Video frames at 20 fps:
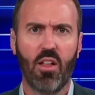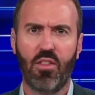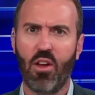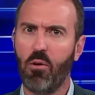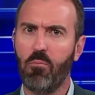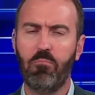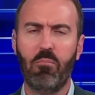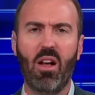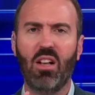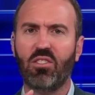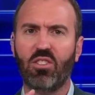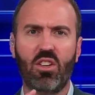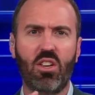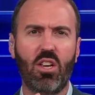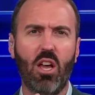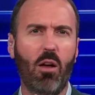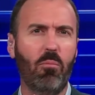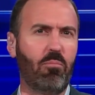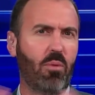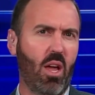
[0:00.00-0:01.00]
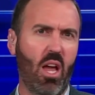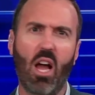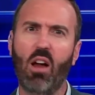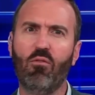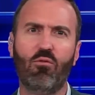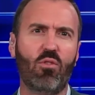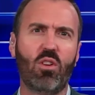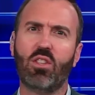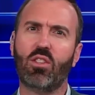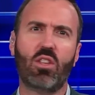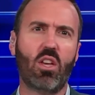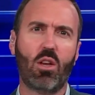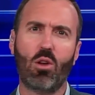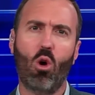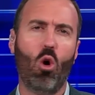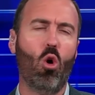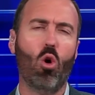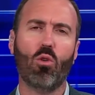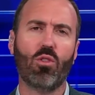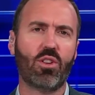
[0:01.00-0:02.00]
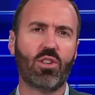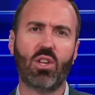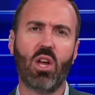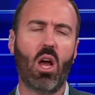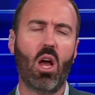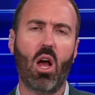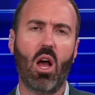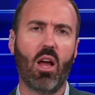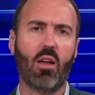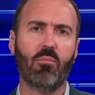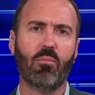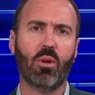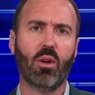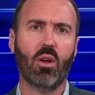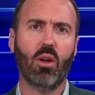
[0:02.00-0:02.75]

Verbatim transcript: they're messing up everything all the time.